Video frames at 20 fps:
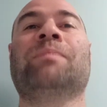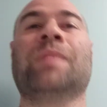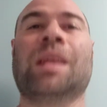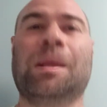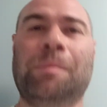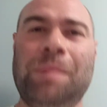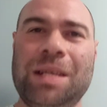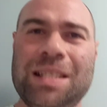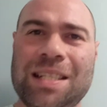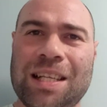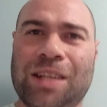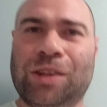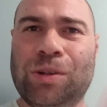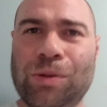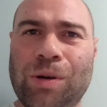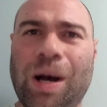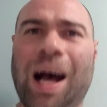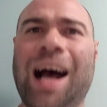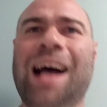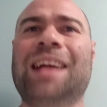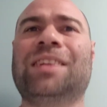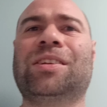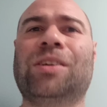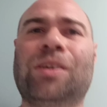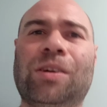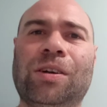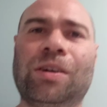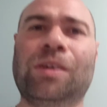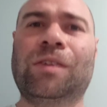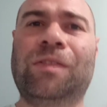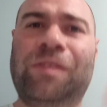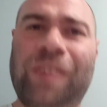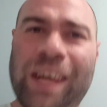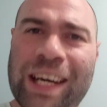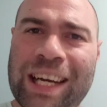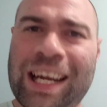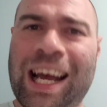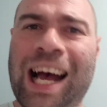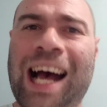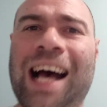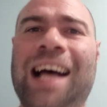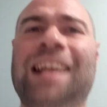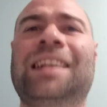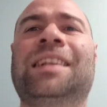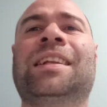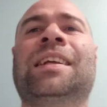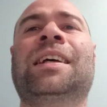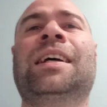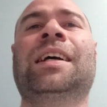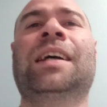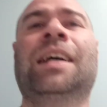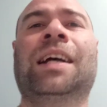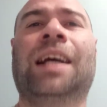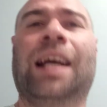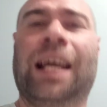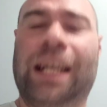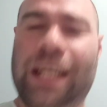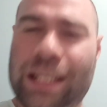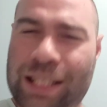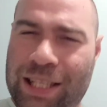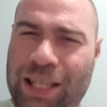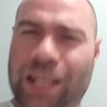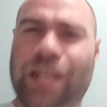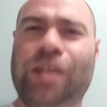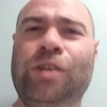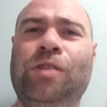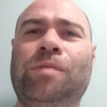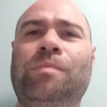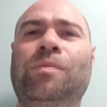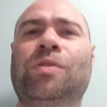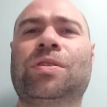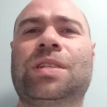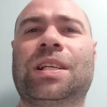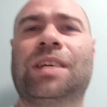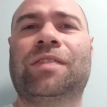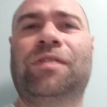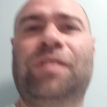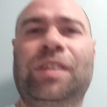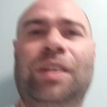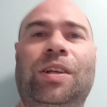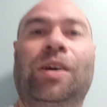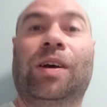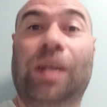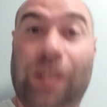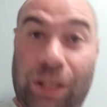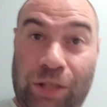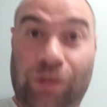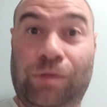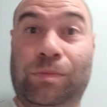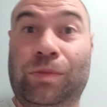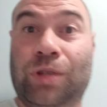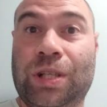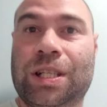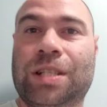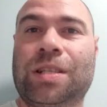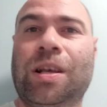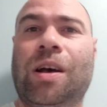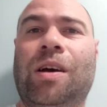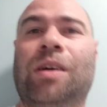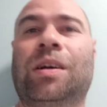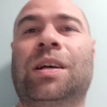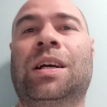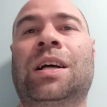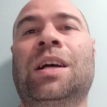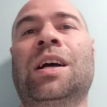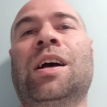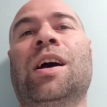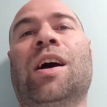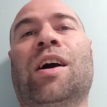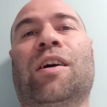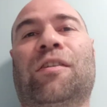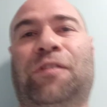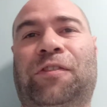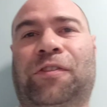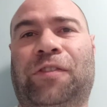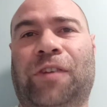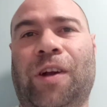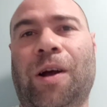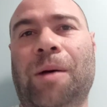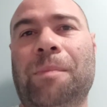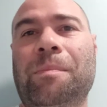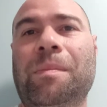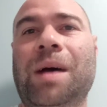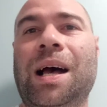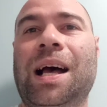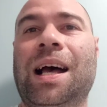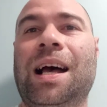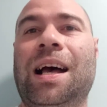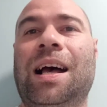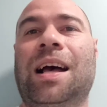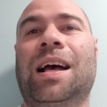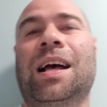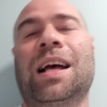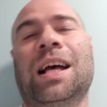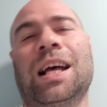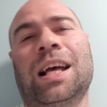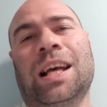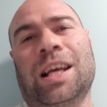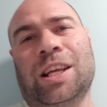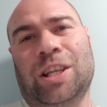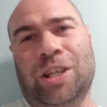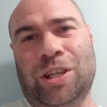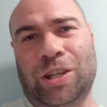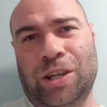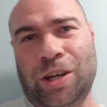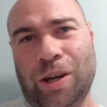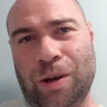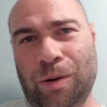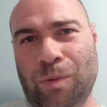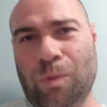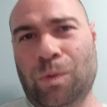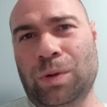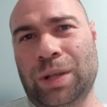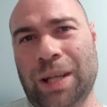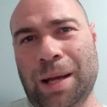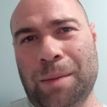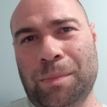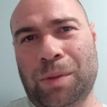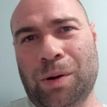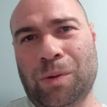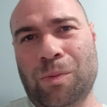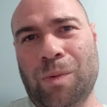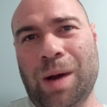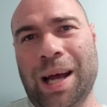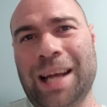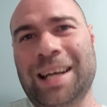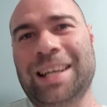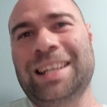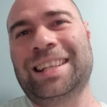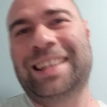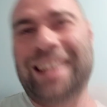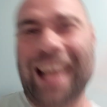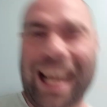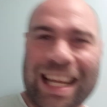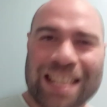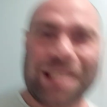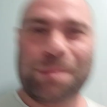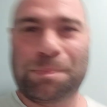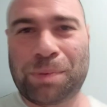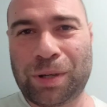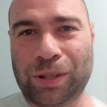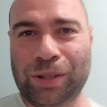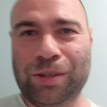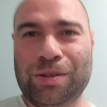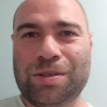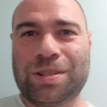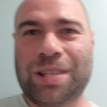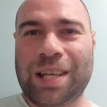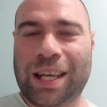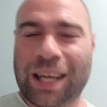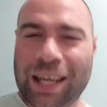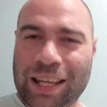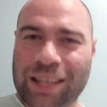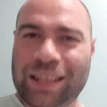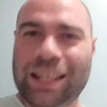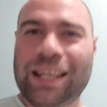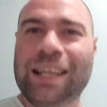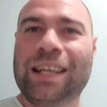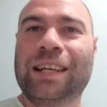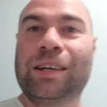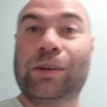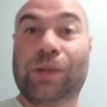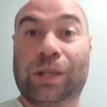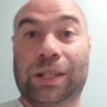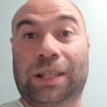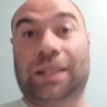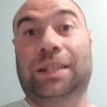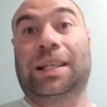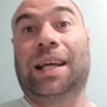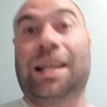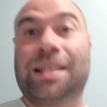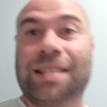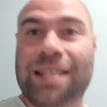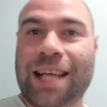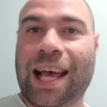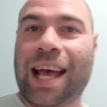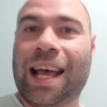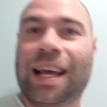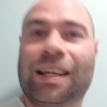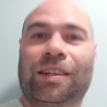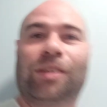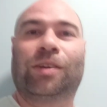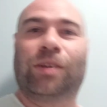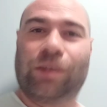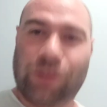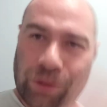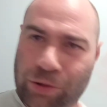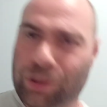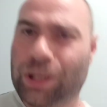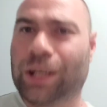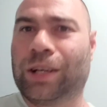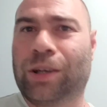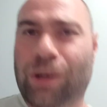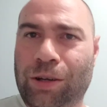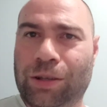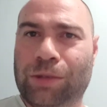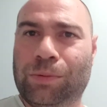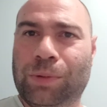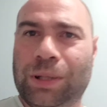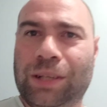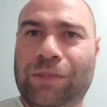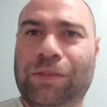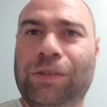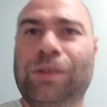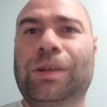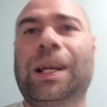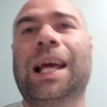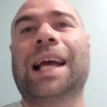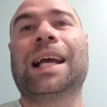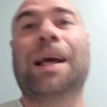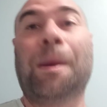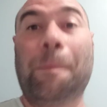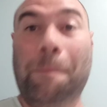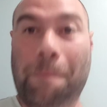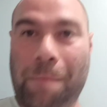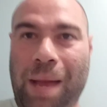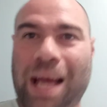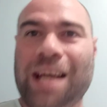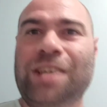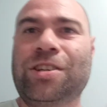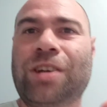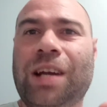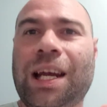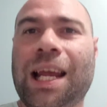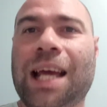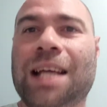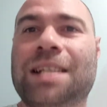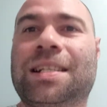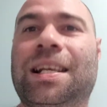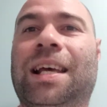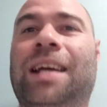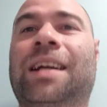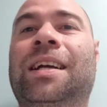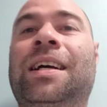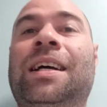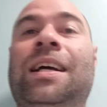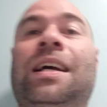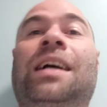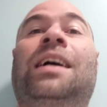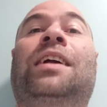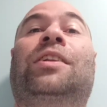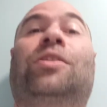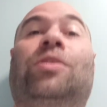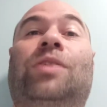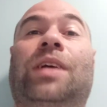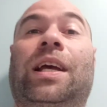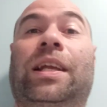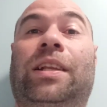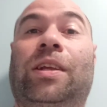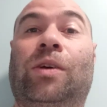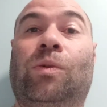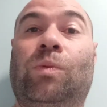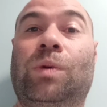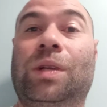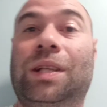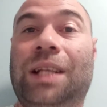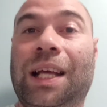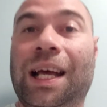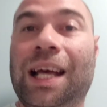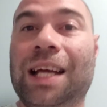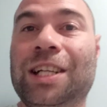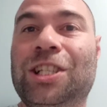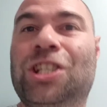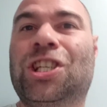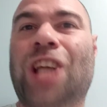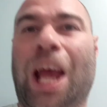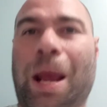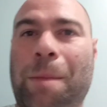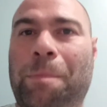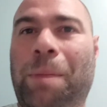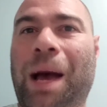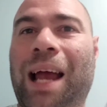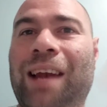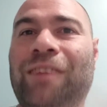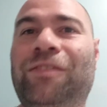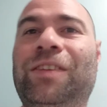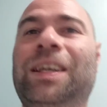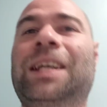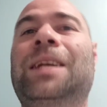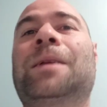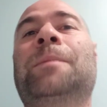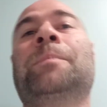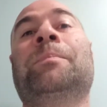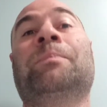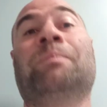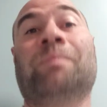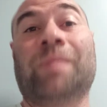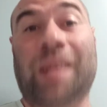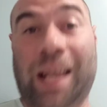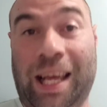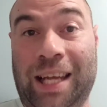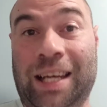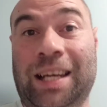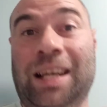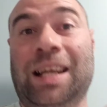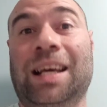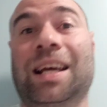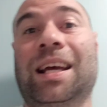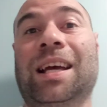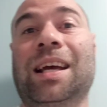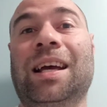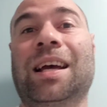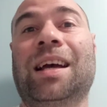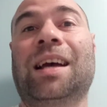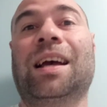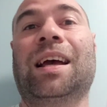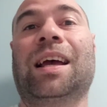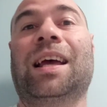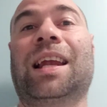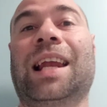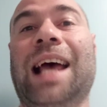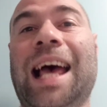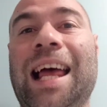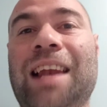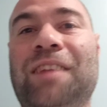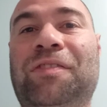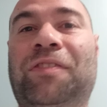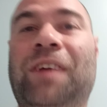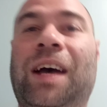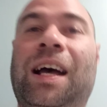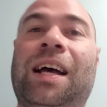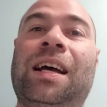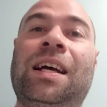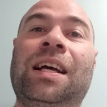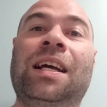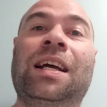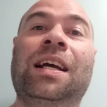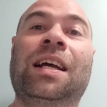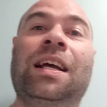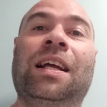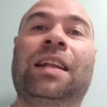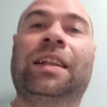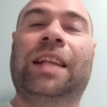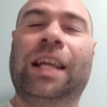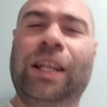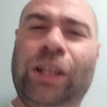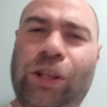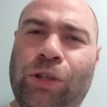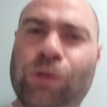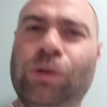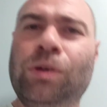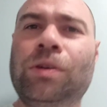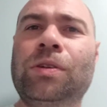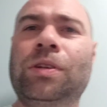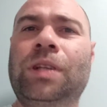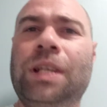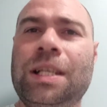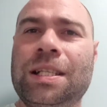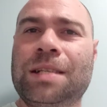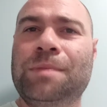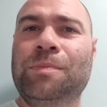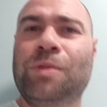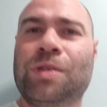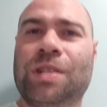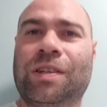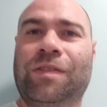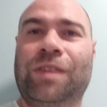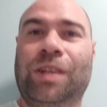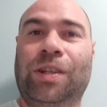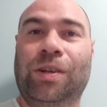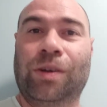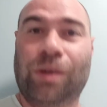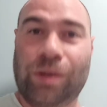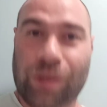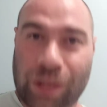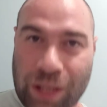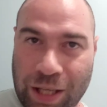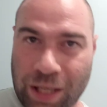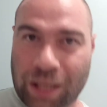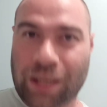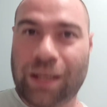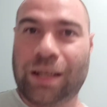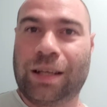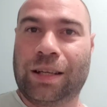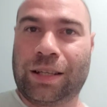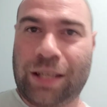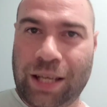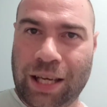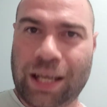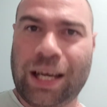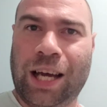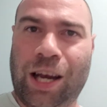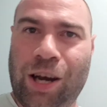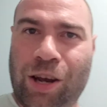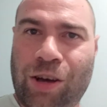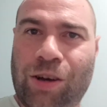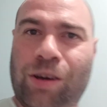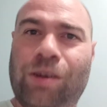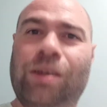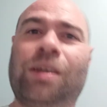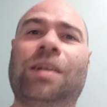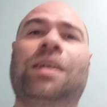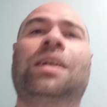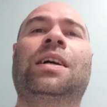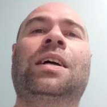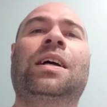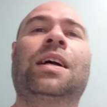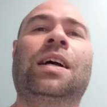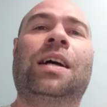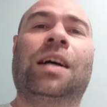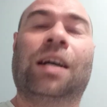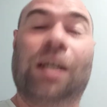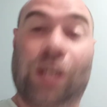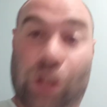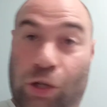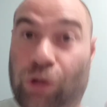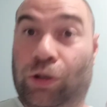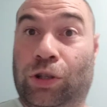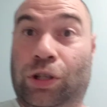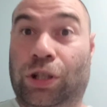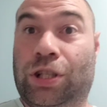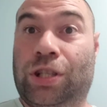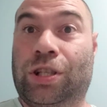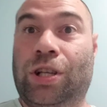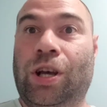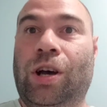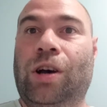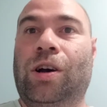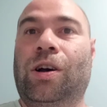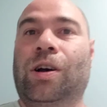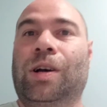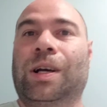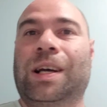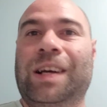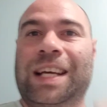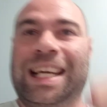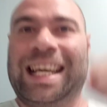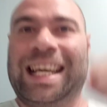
means uh, too hot or very hot, and it's a new music video and new music song from, uh, you know, number one dance producer, I think, or dance actor, you can call it whatever you like, Major Lazer, together with uh, J Balvin and El uh, Alfa, they doing this music video, Que Calor, good song,